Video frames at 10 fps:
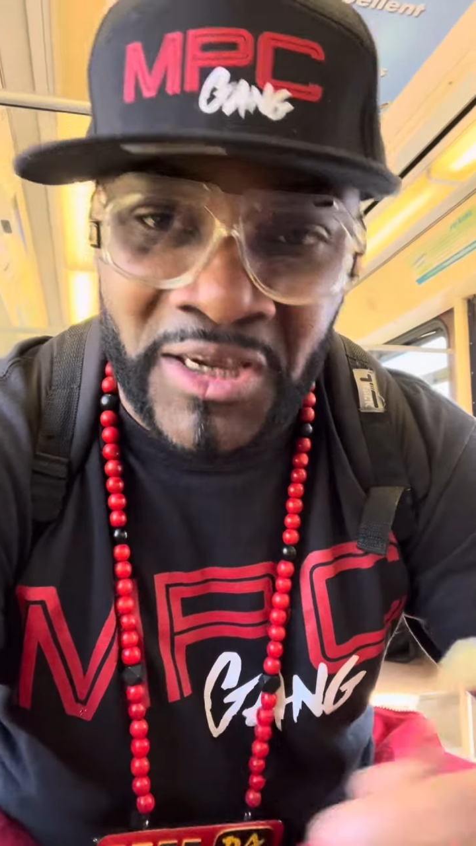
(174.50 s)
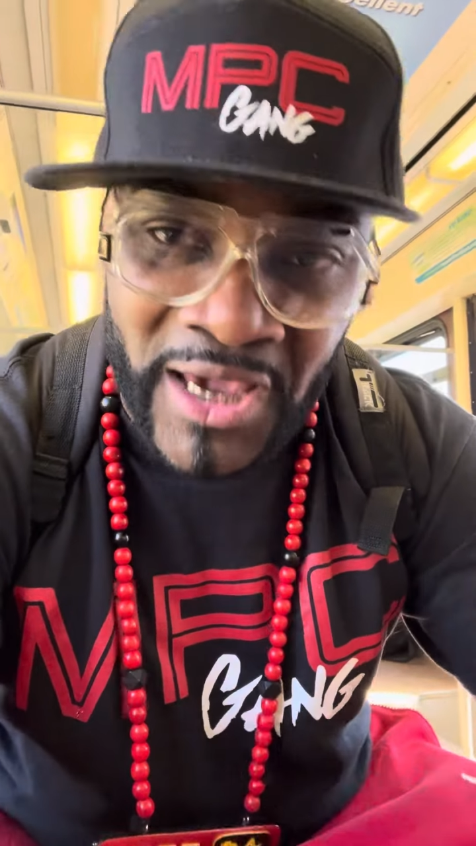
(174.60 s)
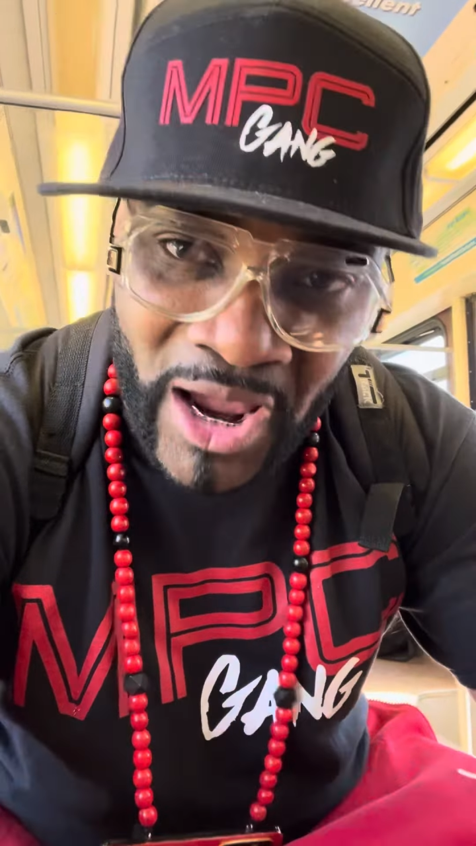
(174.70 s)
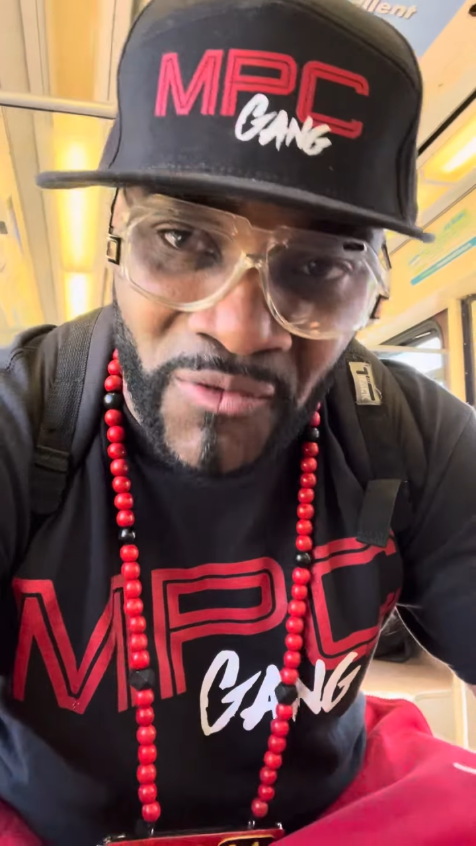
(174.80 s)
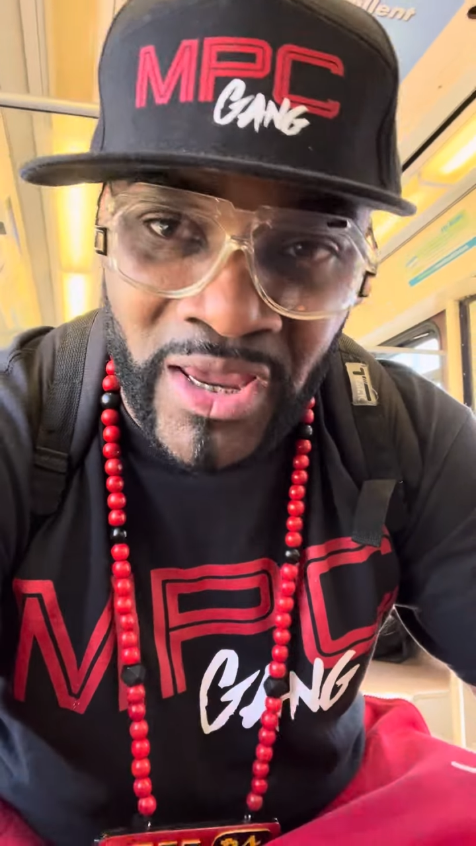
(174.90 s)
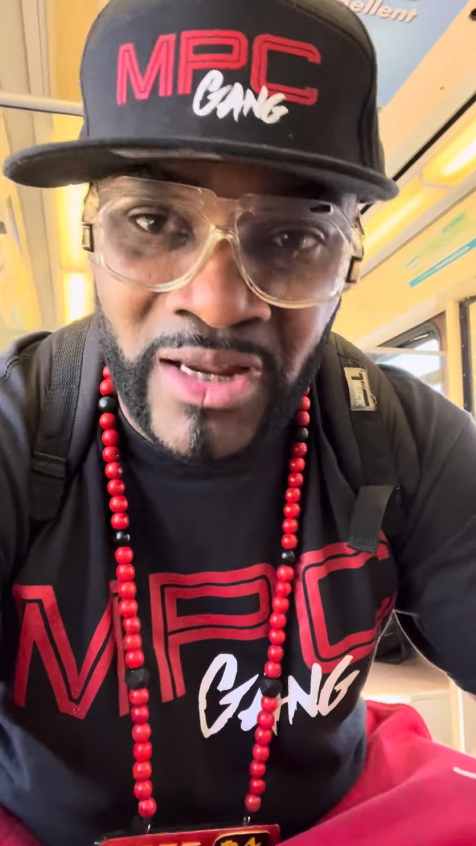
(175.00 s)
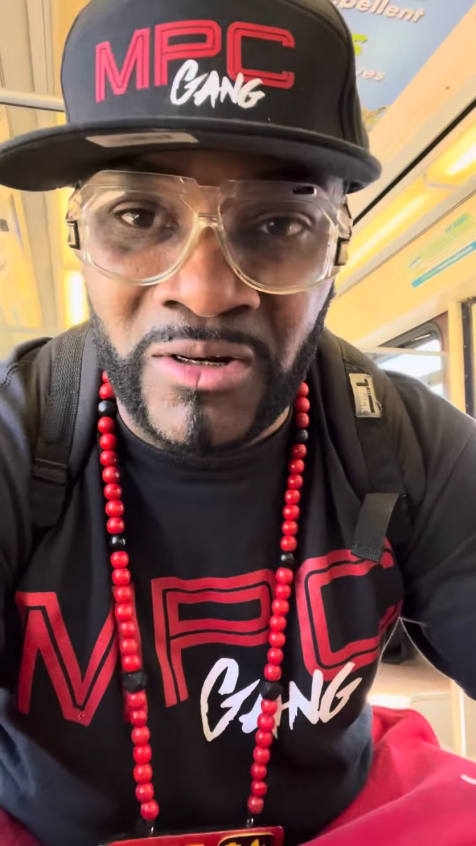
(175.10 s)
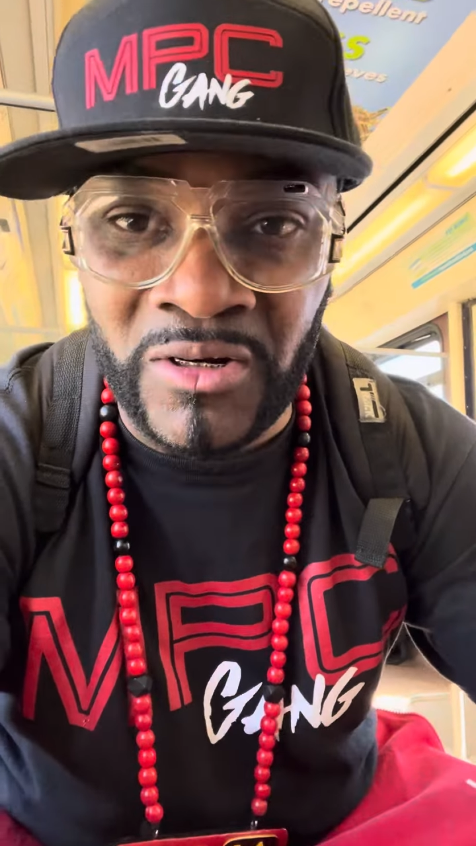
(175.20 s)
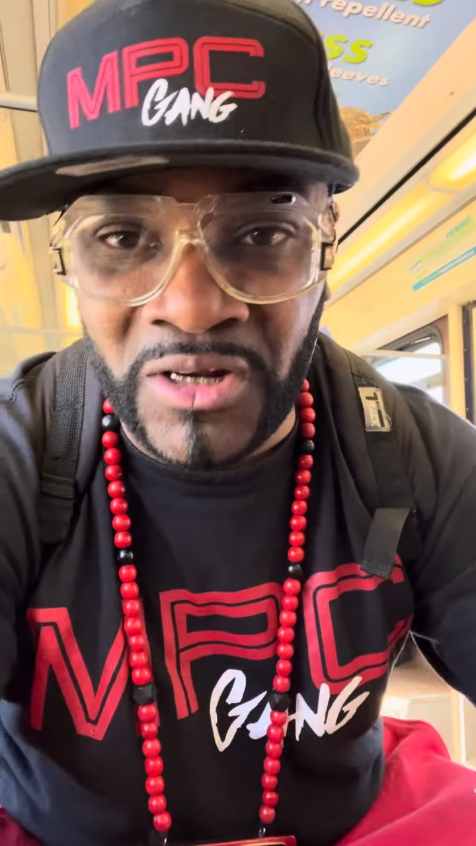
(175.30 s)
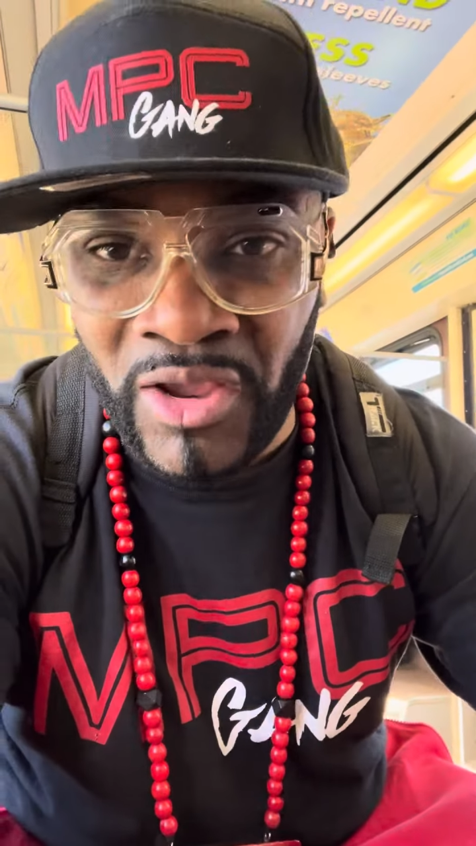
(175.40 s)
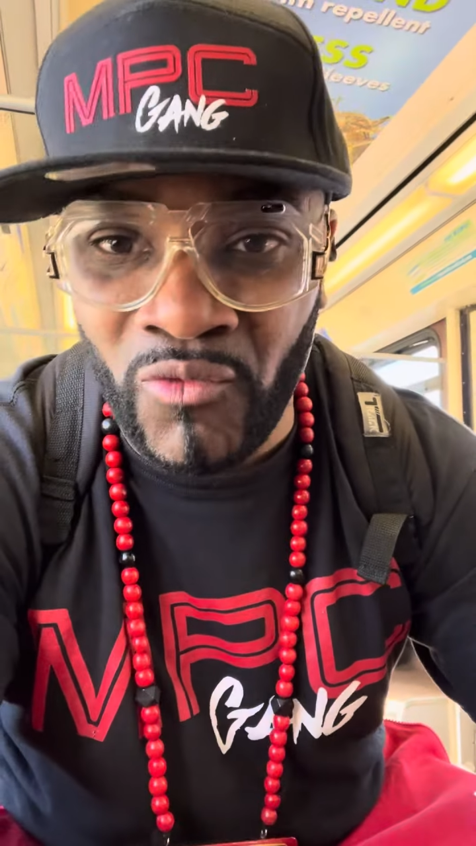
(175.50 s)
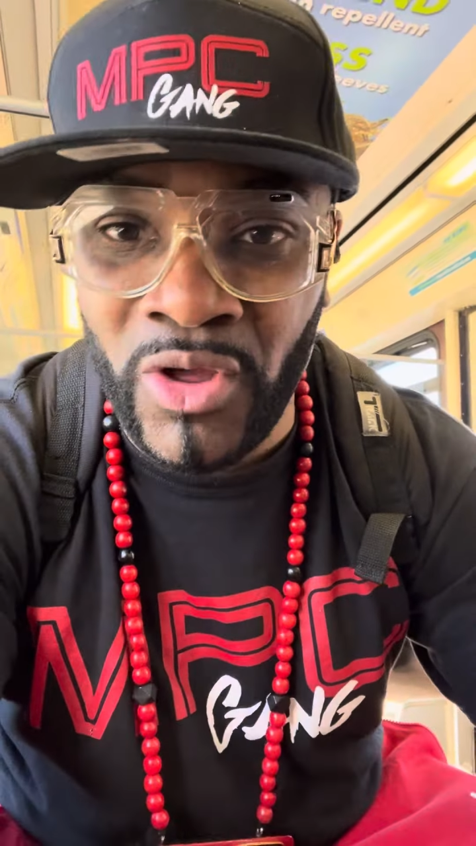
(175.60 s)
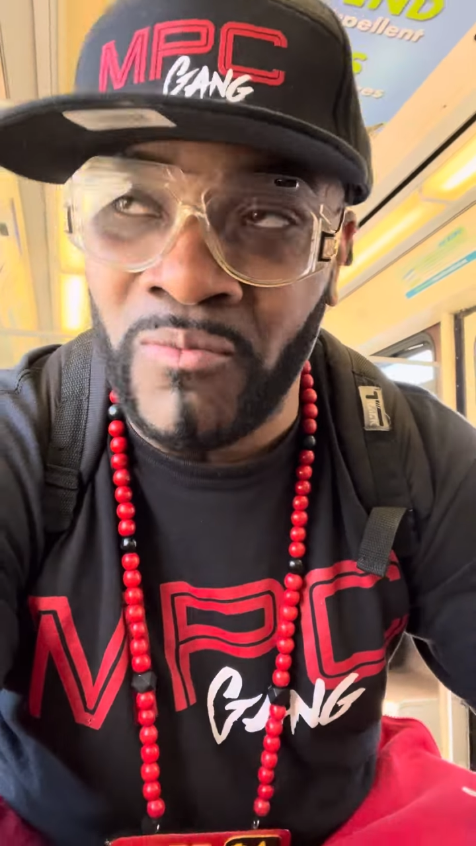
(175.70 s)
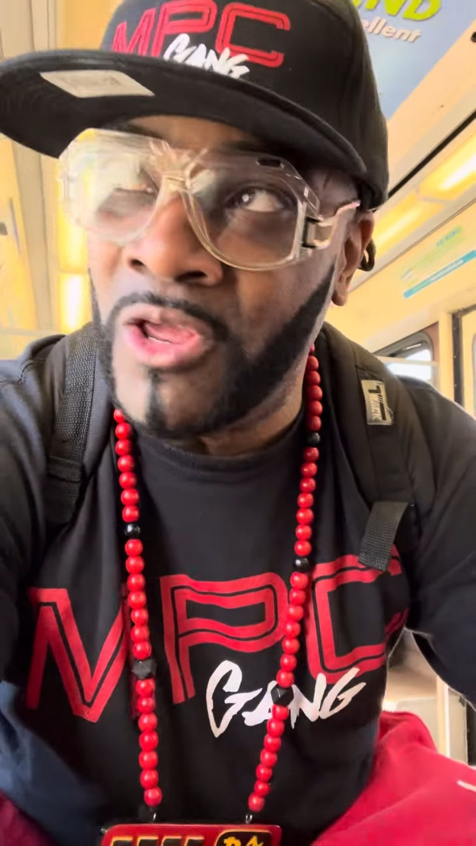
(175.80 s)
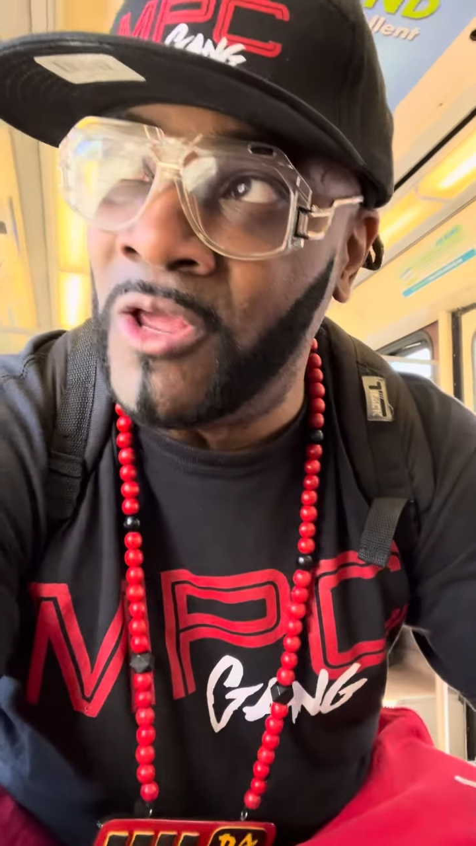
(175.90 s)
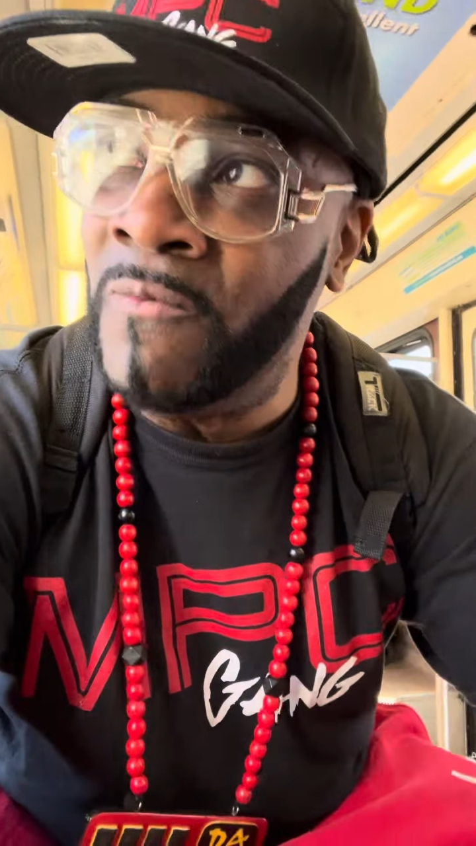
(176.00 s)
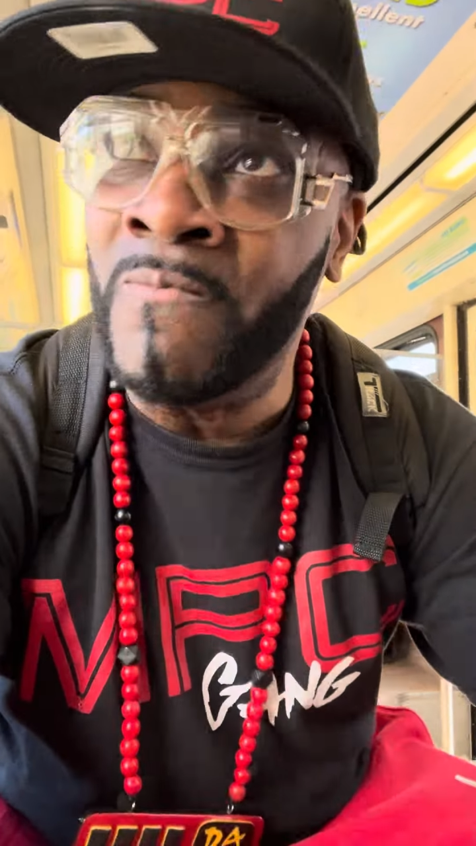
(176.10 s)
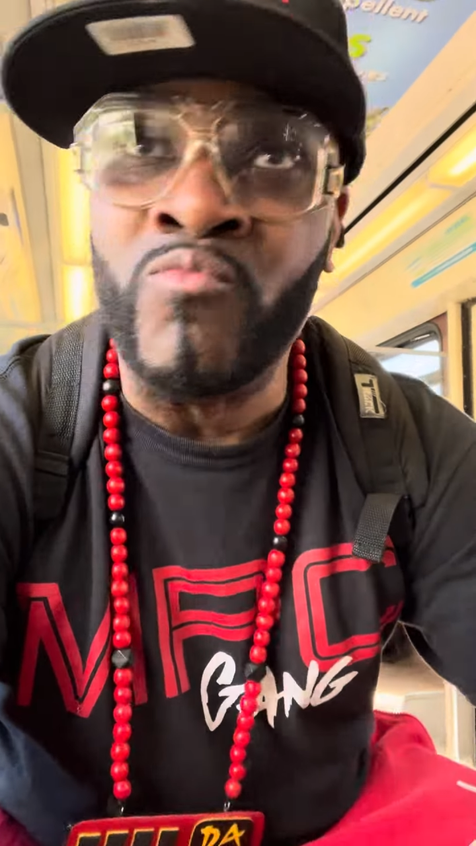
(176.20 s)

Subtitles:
Carrying shit with me